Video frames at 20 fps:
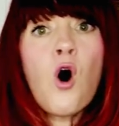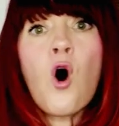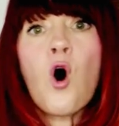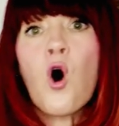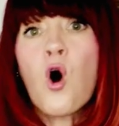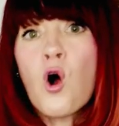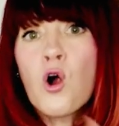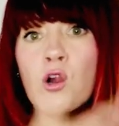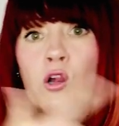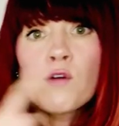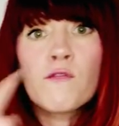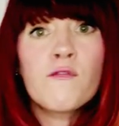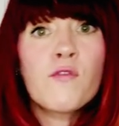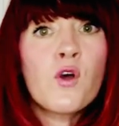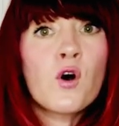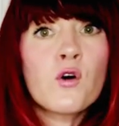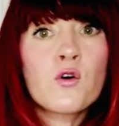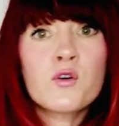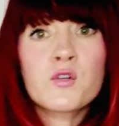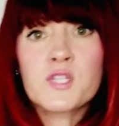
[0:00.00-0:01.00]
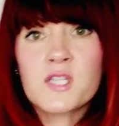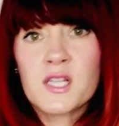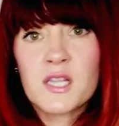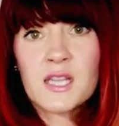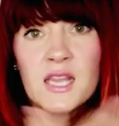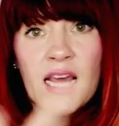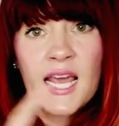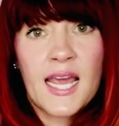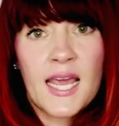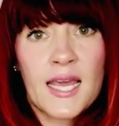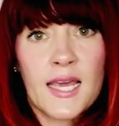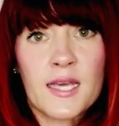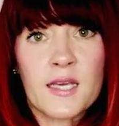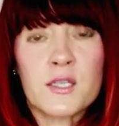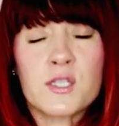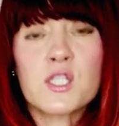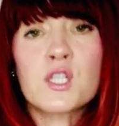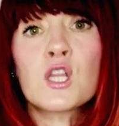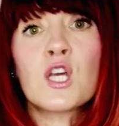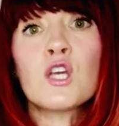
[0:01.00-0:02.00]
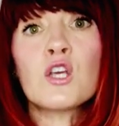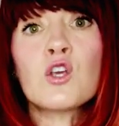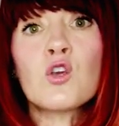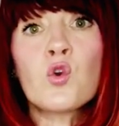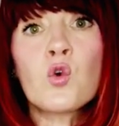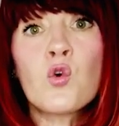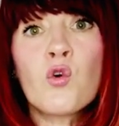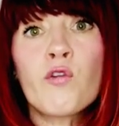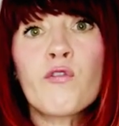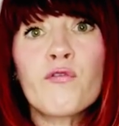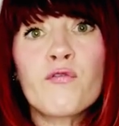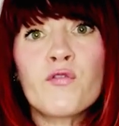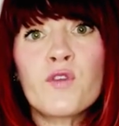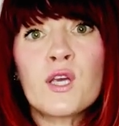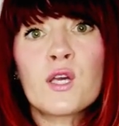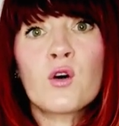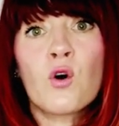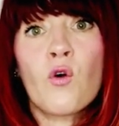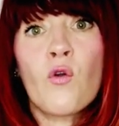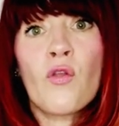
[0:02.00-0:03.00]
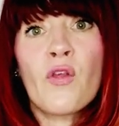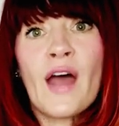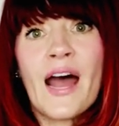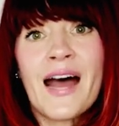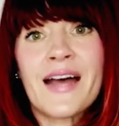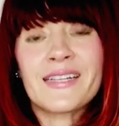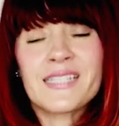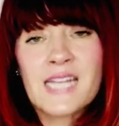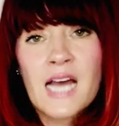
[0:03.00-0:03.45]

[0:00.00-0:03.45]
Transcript: all of those things that you feel that